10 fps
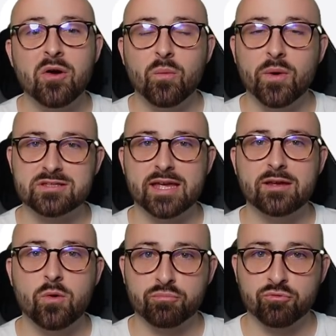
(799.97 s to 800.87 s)
which they
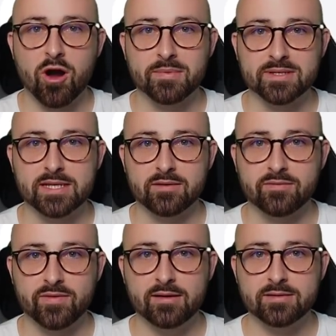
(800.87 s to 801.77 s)
called primacy
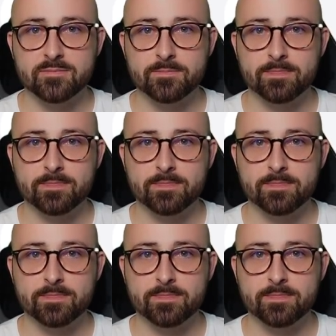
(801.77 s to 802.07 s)
effect.